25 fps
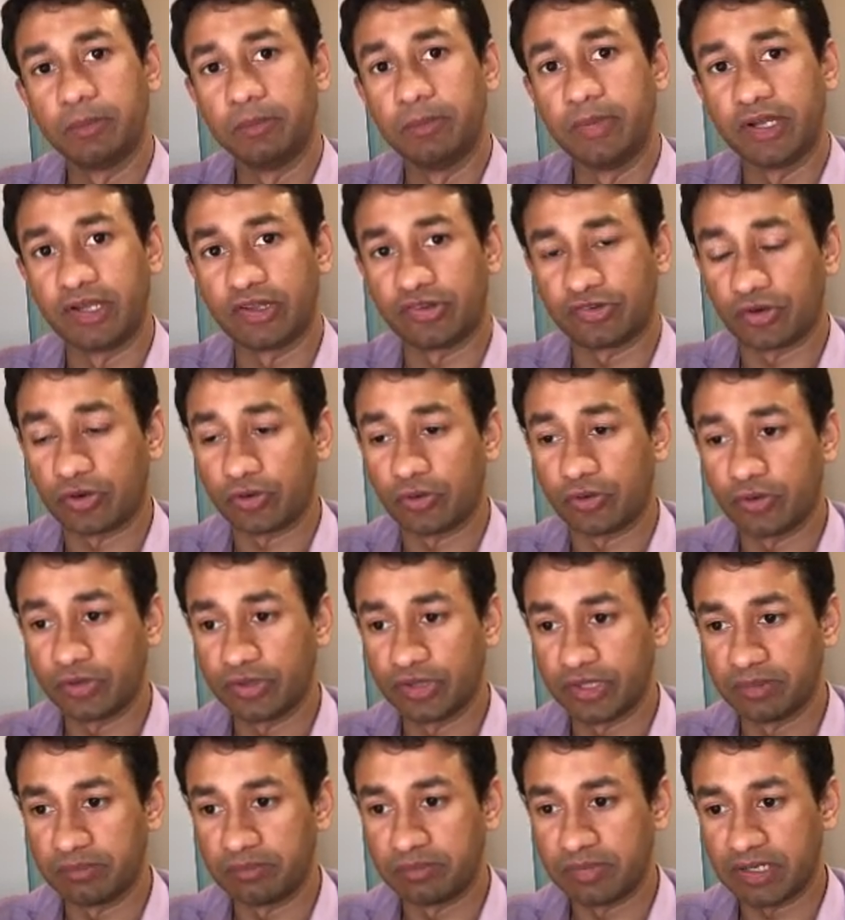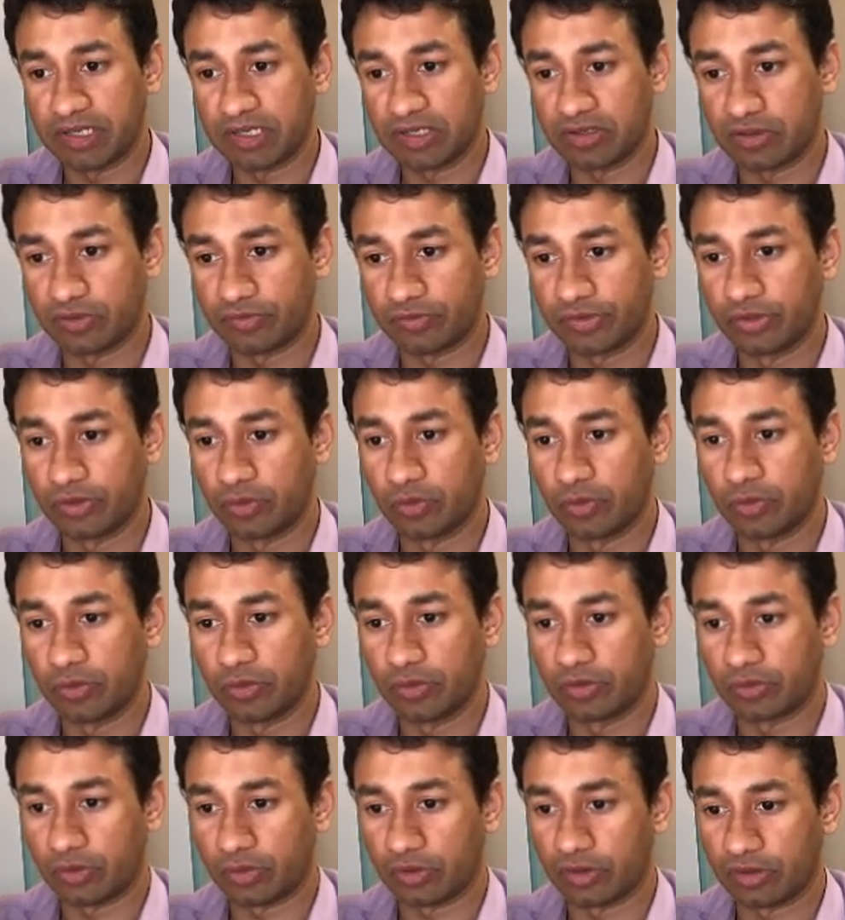based on the mean of the
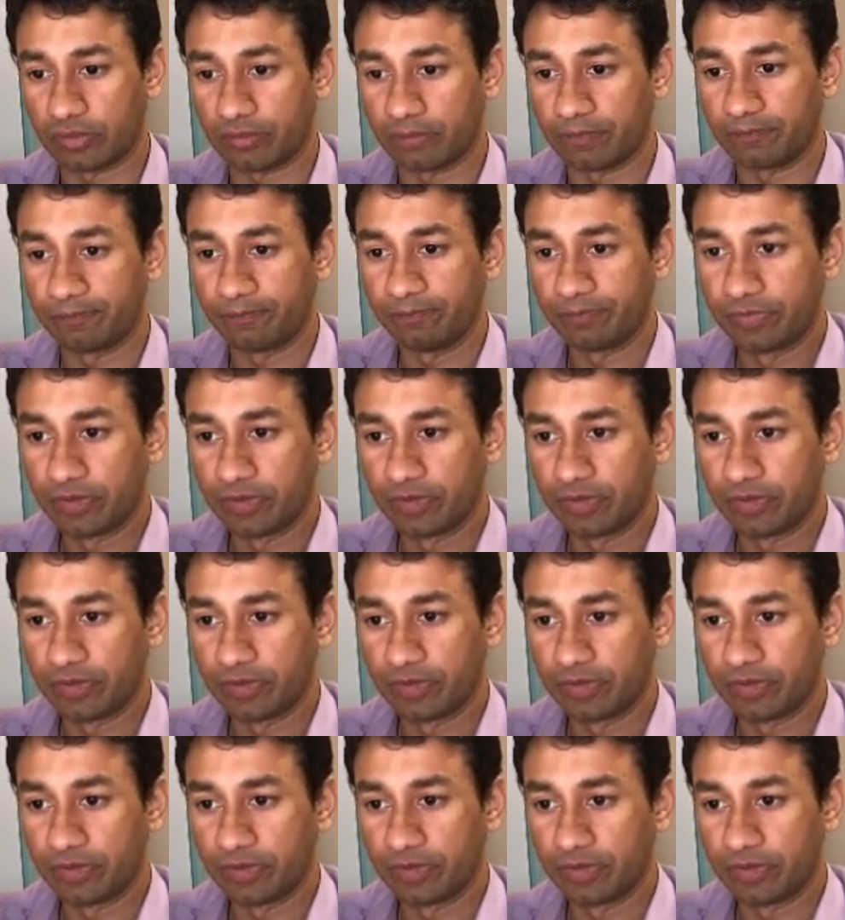whole column.